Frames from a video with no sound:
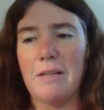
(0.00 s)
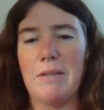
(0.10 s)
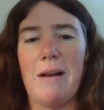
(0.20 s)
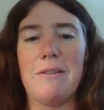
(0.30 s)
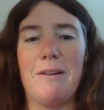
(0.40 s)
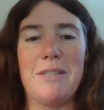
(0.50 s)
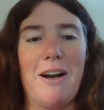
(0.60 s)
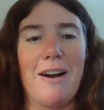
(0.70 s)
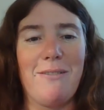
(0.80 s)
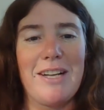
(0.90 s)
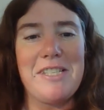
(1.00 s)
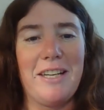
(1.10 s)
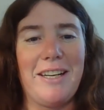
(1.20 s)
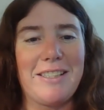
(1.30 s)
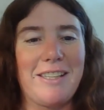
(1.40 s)
Sometimes I'm talking, my
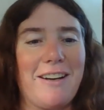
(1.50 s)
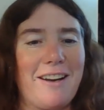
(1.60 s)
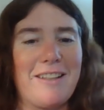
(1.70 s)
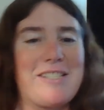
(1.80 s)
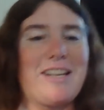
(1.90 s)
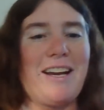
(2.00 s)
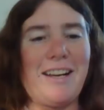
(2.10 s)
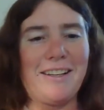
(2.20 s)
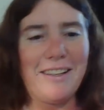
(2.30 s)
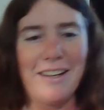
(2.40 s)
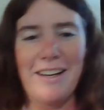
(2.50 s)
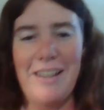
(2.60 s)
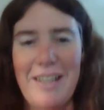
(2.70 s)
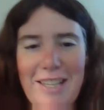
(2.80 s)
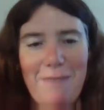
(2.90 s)
chin gets cut out of the chat. Yeah,
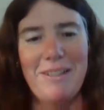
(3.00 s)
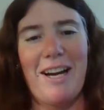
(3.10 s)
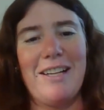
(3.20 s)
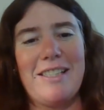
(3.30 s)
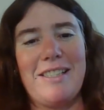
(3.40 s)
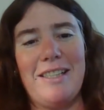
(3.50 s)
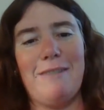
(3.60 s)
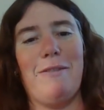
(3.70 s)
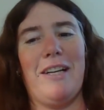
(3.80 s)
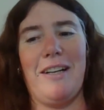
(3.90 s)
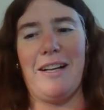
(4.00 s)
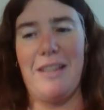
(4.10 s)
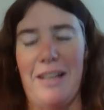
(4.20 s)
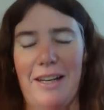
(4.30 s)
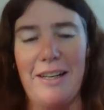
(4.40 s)
because I'm kind of sitting weird. I
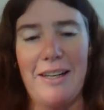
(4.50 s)
think.